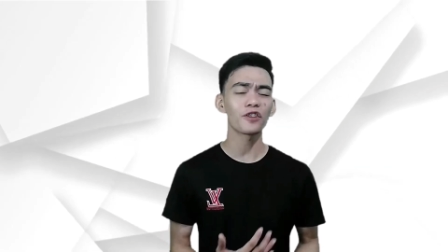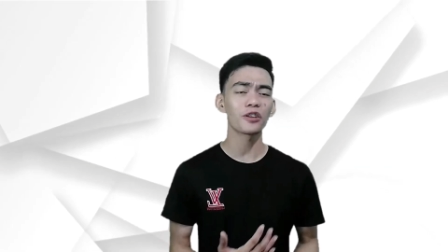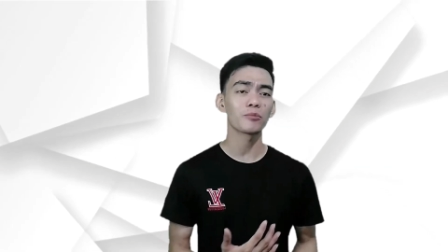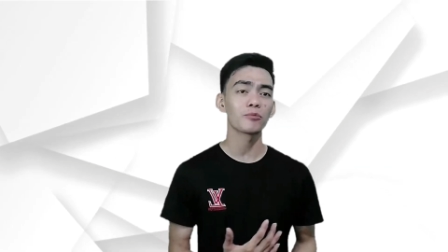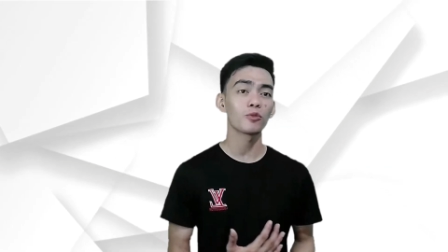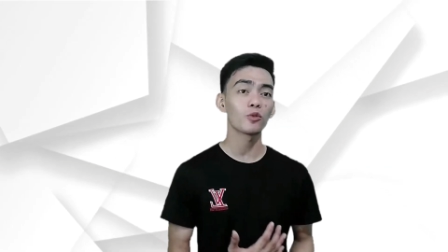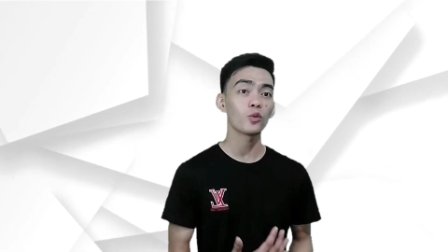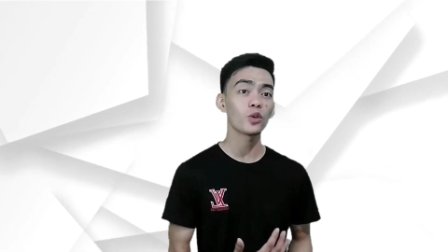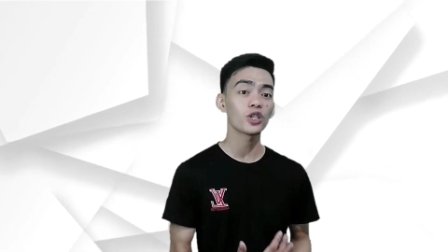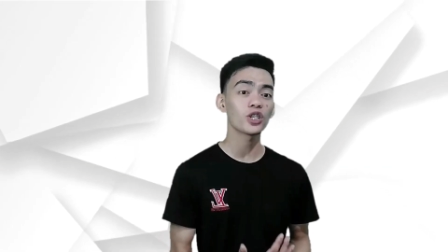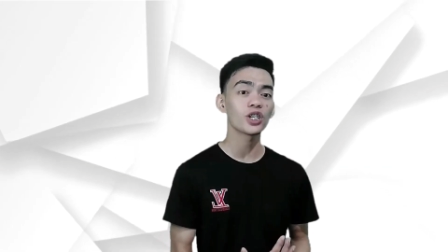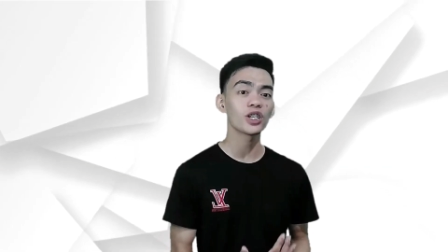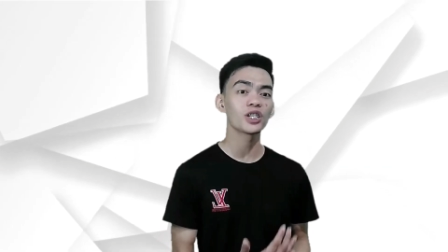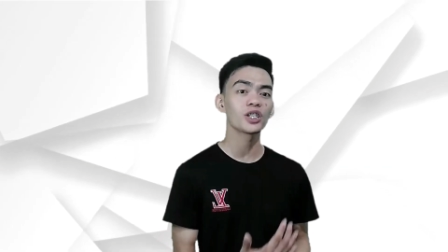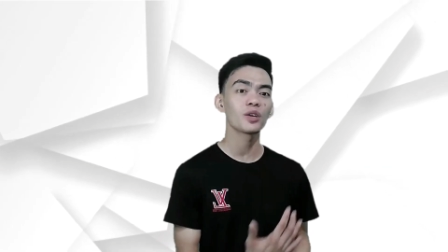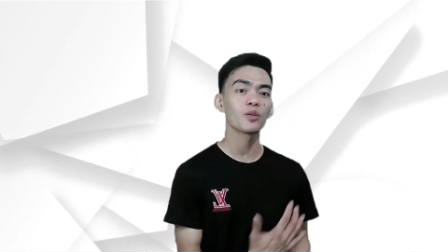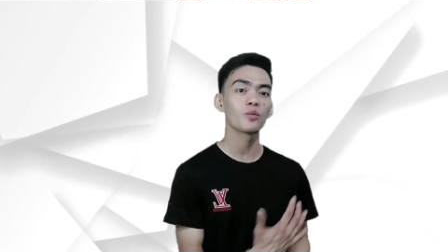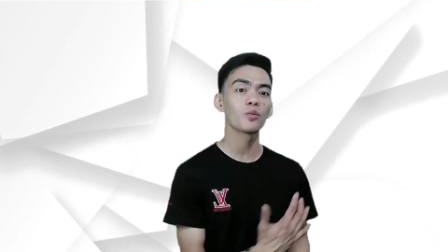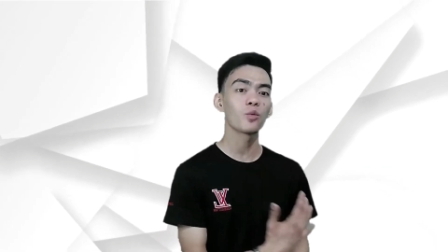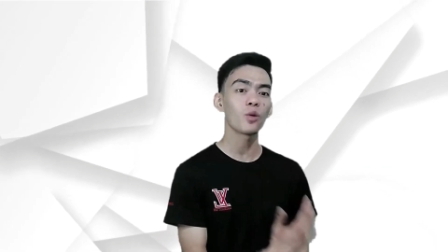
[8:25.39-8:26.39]
which is a
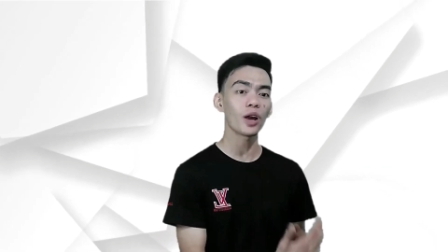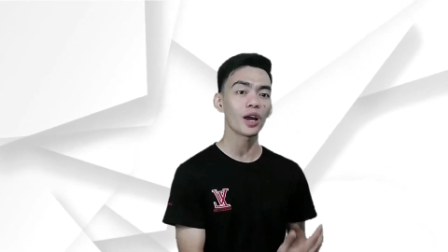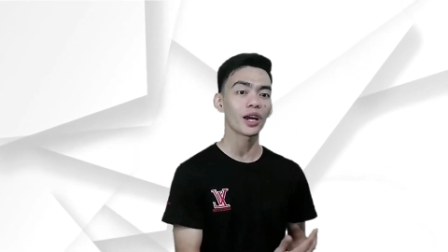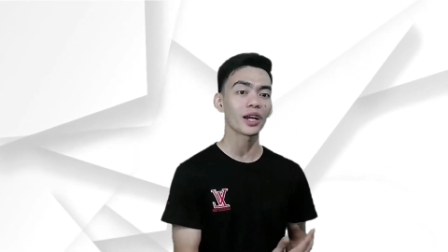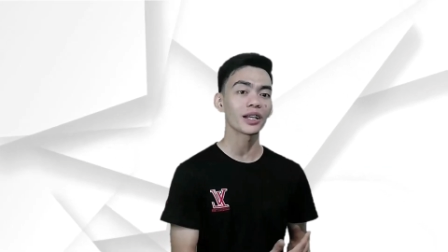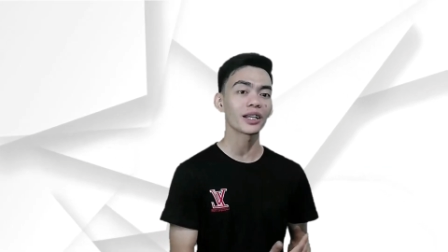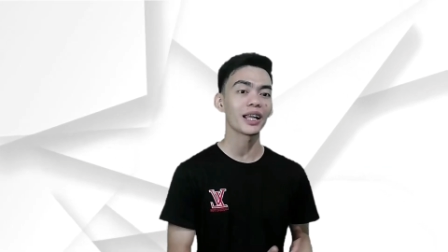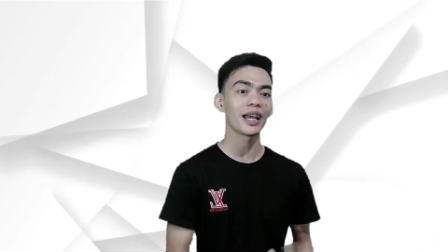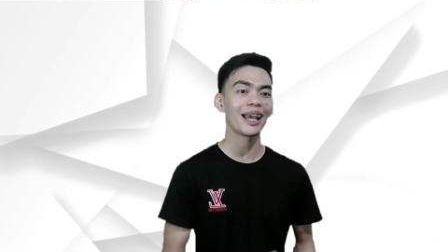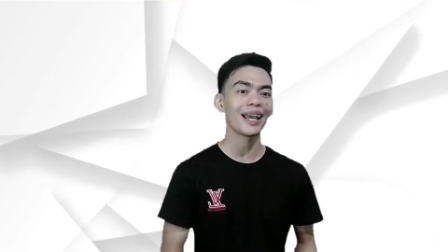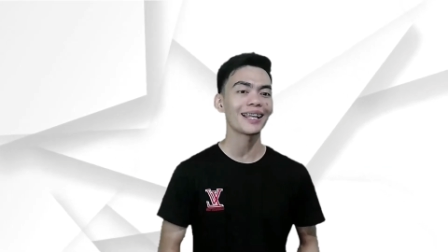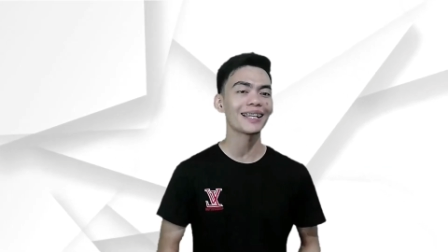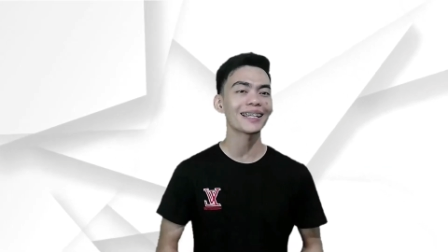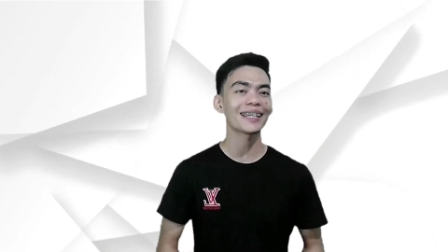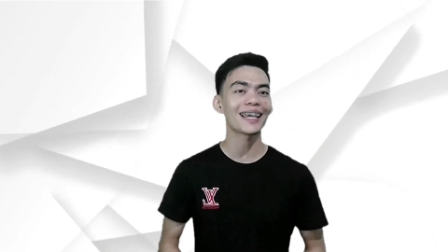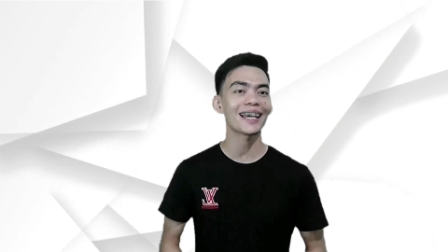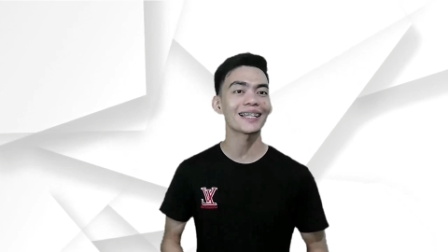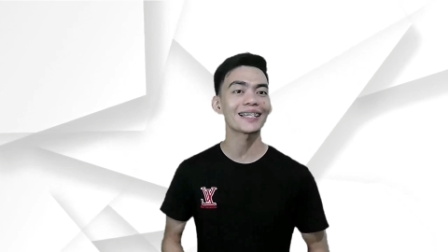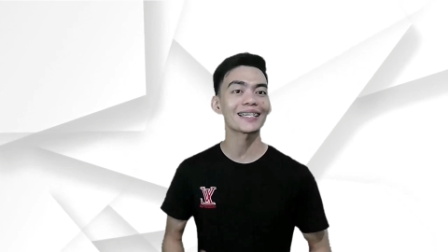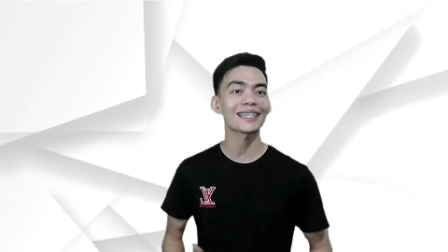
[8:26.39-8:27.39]
word and can
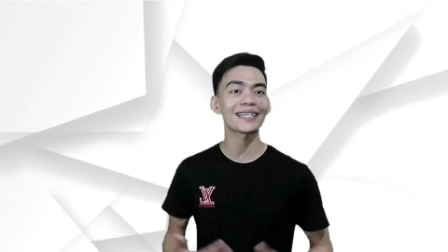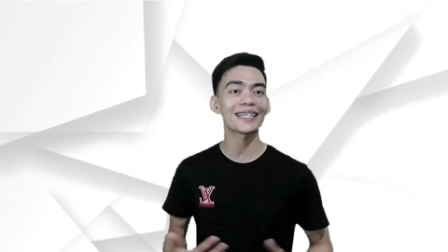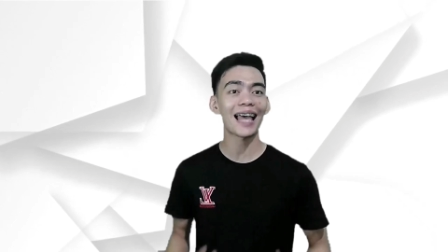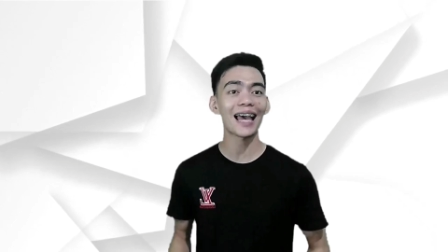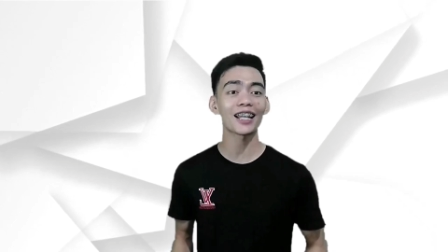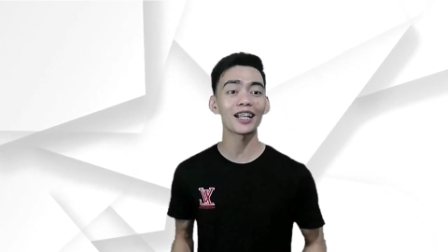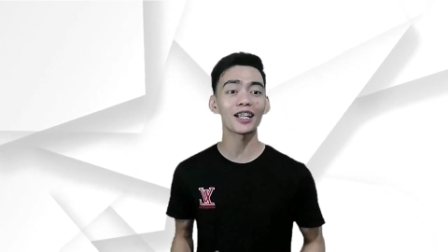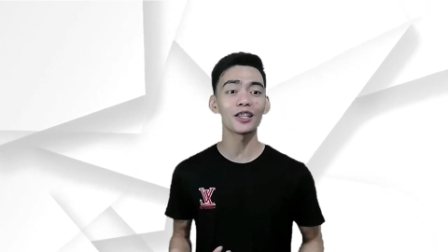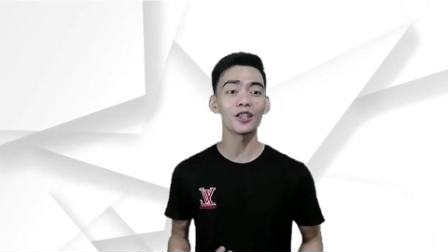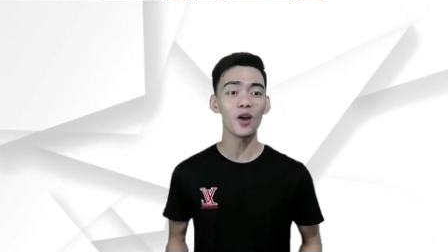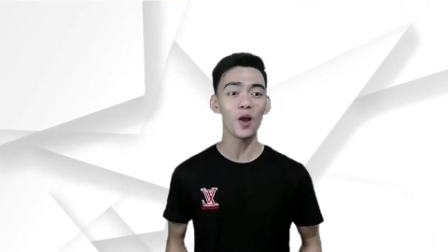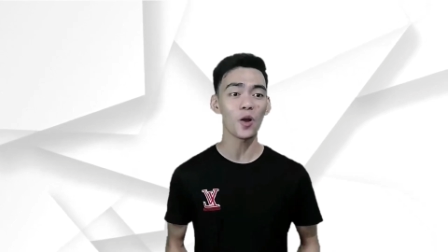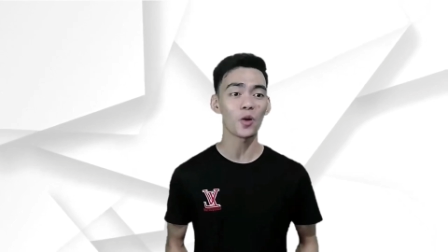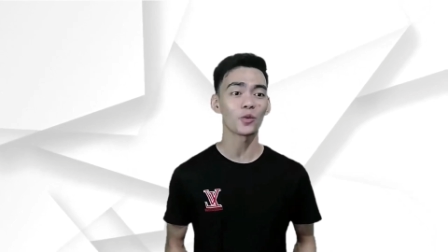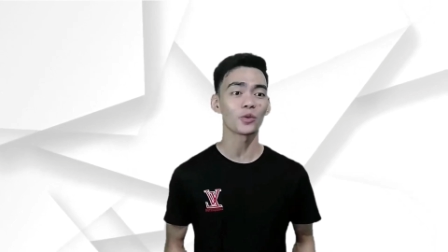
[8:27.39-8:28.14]
stand alone,